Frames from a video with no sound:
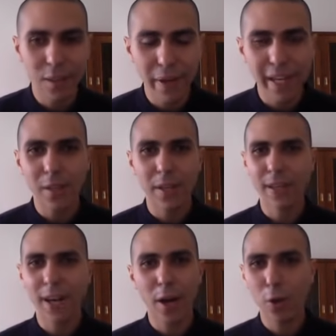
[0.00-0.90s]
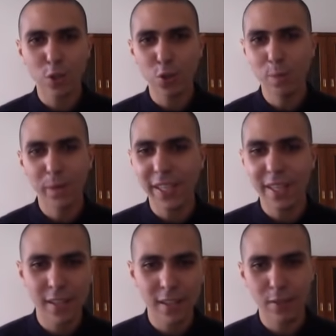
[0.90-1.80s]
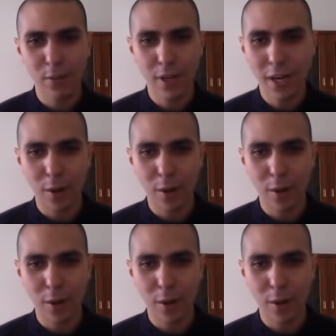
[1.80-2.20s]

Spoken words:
debating how I should be killed or